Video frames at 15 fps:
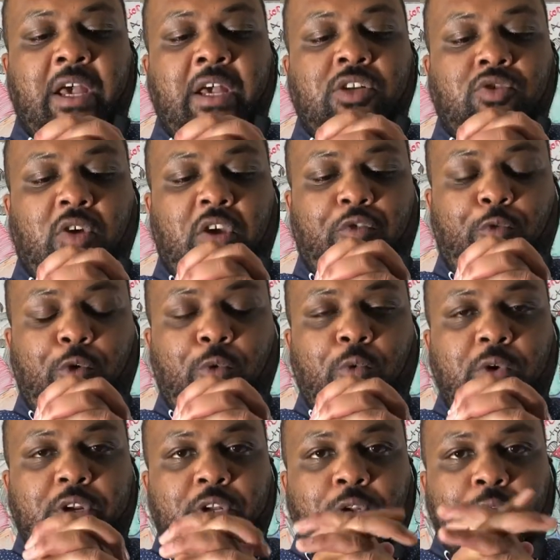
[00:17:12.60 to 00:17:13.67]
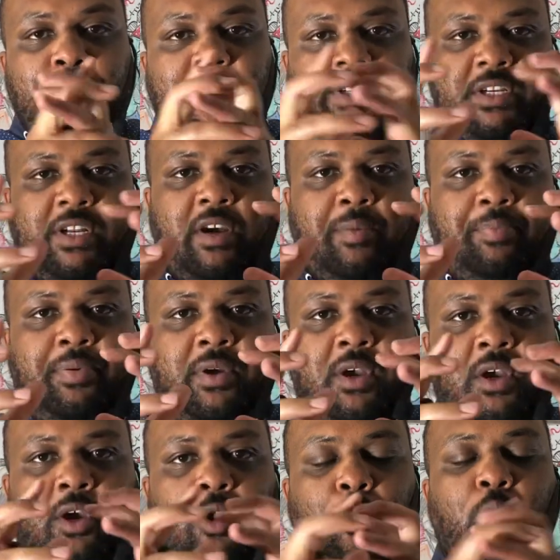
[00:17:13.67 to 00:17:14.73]
So if we want to loosen up,
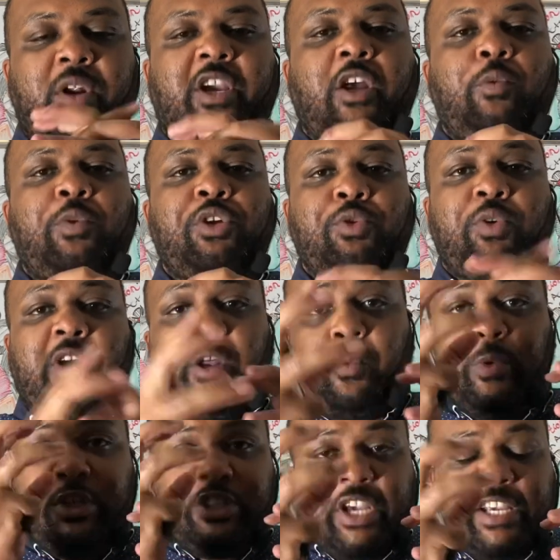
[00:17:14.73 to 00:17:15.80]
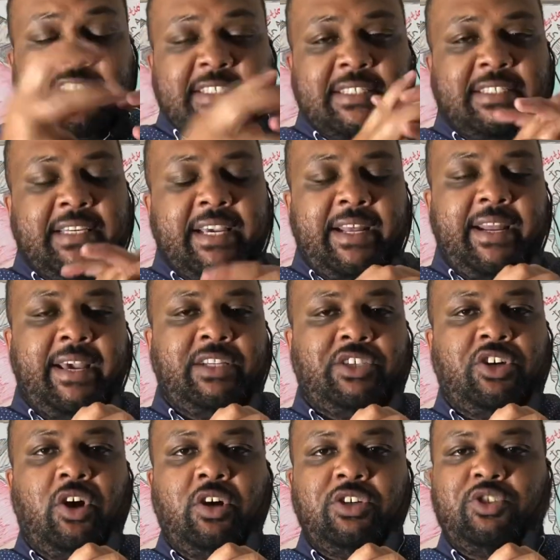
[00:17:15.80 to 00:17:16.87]
what can we do? Can we change the DNA
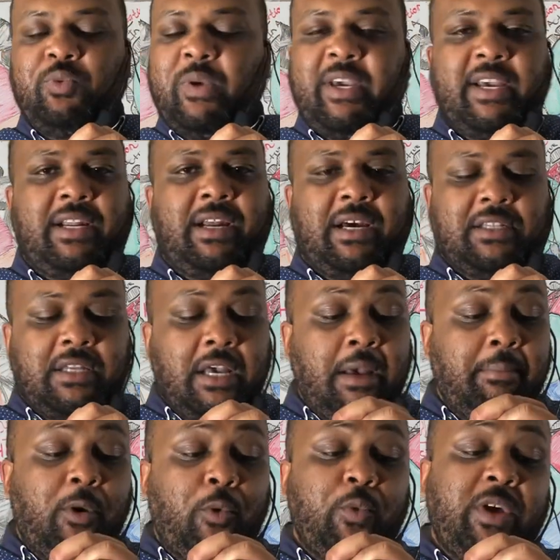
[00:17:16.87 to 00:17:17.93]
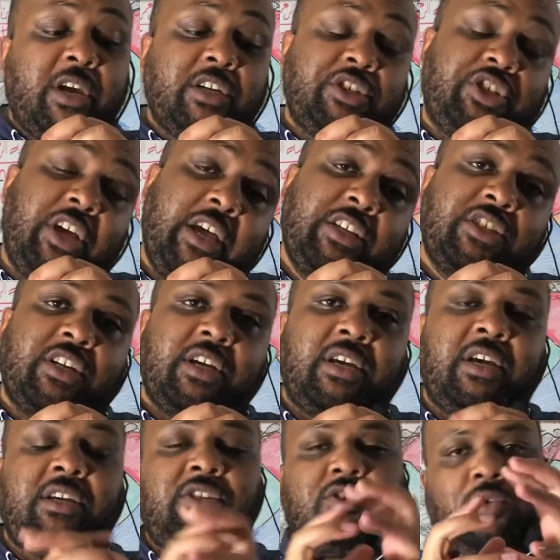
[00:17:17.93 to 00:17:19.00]
charge? We cannot, but we can change the
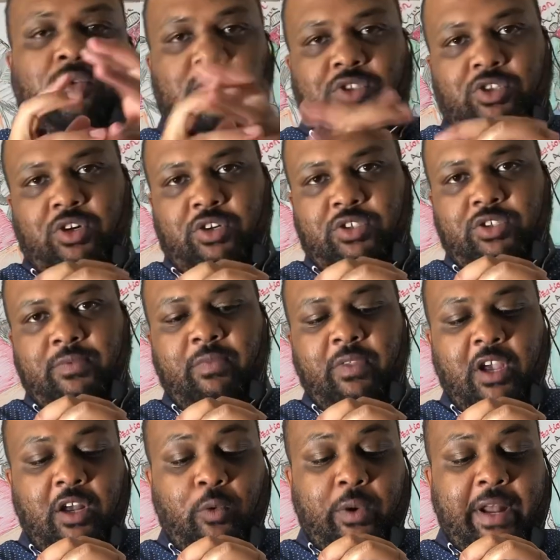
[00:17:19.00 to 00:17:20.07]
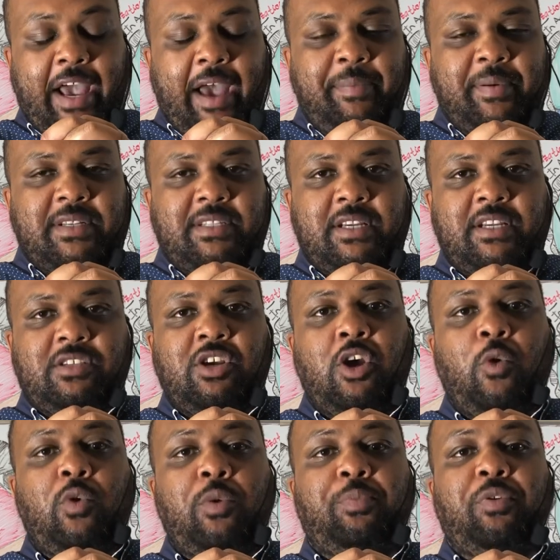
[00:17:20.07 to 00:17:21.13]
histone charge. And what happens is
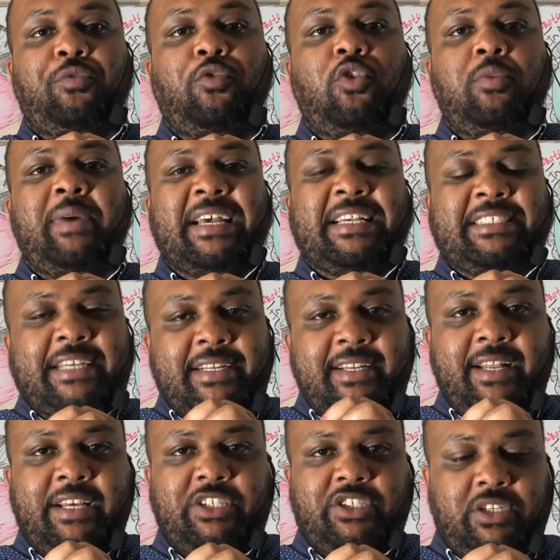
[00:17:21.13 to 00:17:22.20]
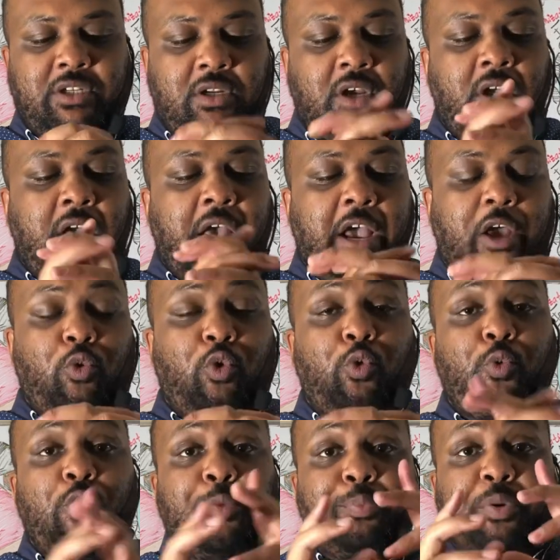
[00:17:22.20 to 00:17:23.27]
we perform acetylation. And when
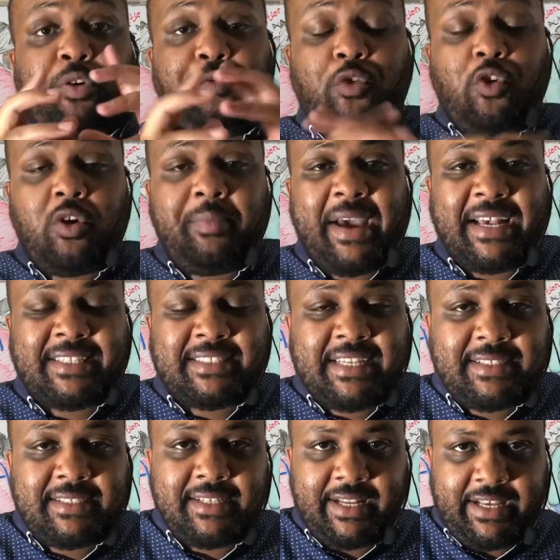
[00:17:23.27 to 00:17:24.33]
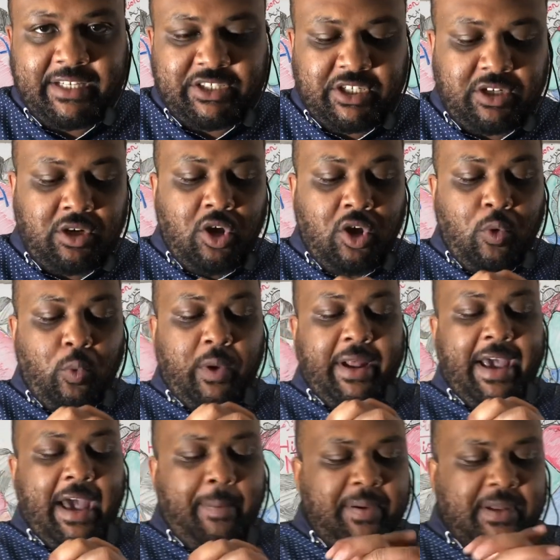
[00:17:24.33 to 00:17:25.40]
we perform acetylation, what
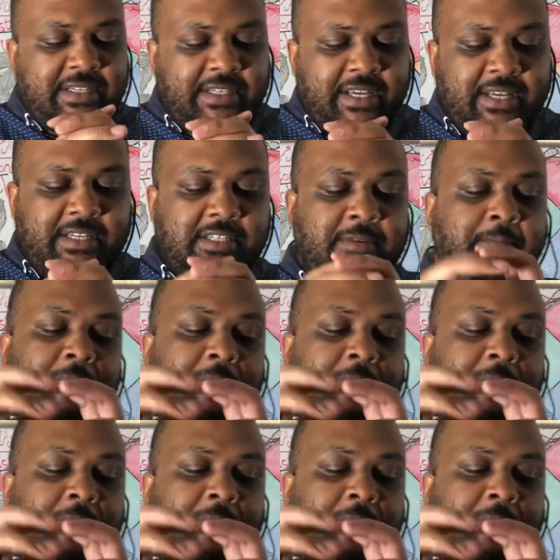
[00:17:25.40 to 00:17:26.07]
happens is